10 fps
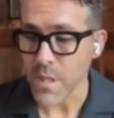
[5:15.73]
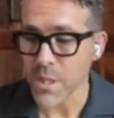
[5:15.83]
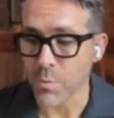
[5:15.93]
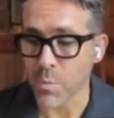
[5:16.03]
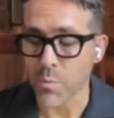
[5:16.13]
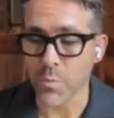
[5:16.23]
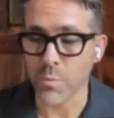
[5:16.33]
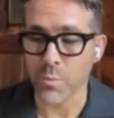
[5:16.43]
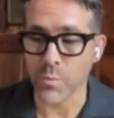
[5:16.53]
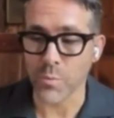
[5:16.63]
You know,
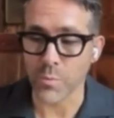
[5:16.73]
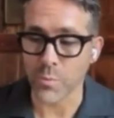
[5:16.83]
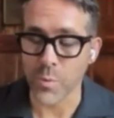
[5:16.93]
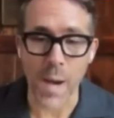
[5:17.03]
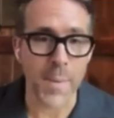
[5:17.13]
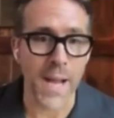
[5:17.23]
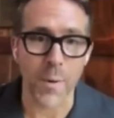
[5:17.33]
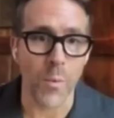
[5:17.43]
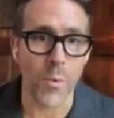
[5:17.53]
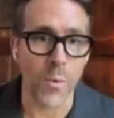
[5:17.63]
Rob and
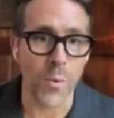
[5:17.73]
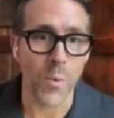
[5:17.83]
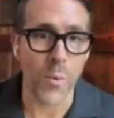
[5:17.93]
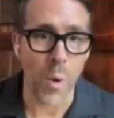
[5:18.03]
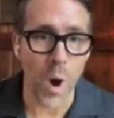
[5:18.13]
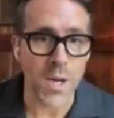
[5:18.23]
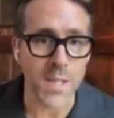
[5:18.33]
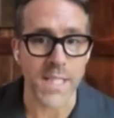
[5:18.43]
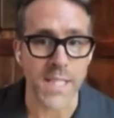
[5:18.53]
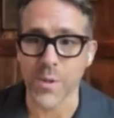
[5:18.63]
I
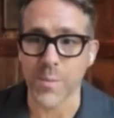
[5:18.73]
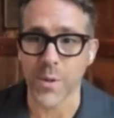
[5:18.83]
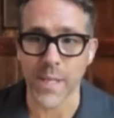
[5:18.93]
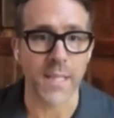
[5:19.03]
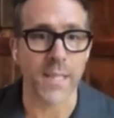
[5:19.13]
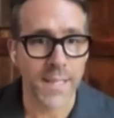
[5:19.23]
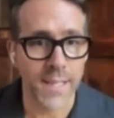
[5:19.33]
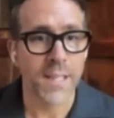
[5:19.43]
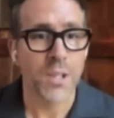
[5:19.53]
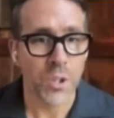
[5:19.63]
walked into a pretty
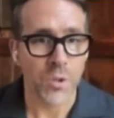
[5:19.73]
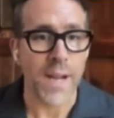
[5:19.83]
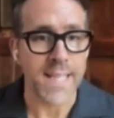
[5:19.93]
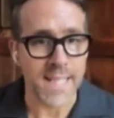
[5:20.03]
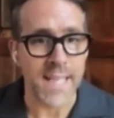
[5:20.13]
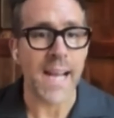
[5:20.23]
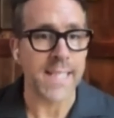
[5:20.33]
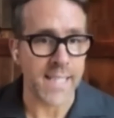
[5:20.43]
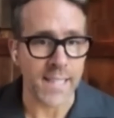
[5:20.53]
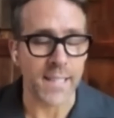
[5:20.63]
crazy
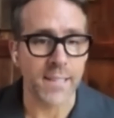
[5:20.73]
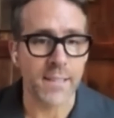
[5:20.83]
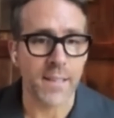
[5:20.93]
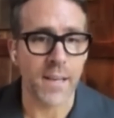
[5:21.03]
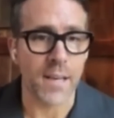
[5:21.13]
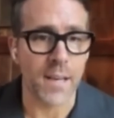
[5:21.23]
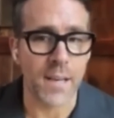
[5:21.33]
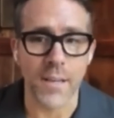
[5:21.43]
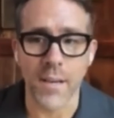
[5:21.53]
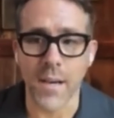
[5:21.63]
idea
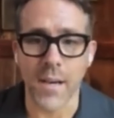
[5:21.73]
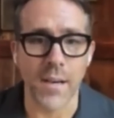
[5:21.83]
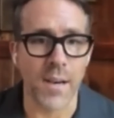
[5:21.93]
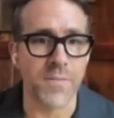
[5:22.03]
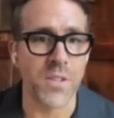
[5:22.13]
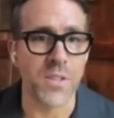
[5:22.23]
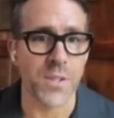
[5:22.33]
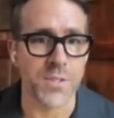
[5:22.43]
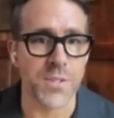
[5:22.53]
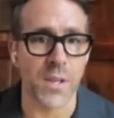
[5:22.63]
a few
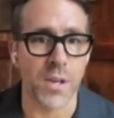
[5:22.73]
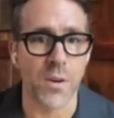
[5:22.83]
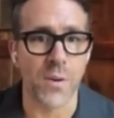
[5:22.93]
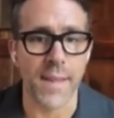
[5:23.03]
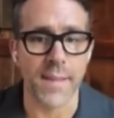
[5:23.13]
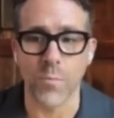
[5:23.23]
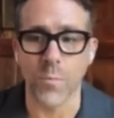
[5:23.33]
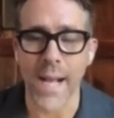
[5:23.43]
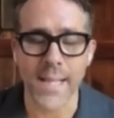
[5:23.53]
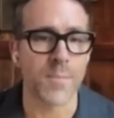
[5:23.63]
years ago, and
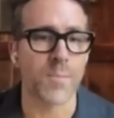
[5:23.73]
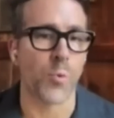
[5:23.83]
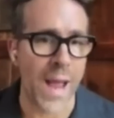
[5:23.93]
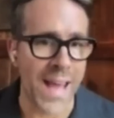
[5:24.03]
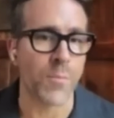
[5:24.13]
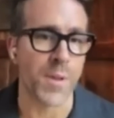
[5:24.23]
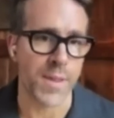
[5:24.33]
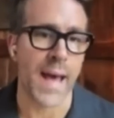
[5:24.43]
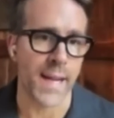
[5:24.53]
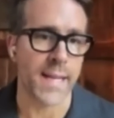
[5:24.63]
Wrexham ran
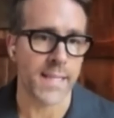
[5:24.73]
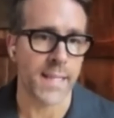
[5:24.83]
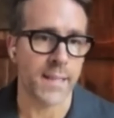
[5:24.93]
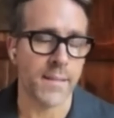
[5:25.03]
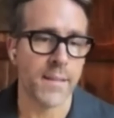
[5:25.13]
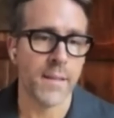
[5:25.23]
with that idea.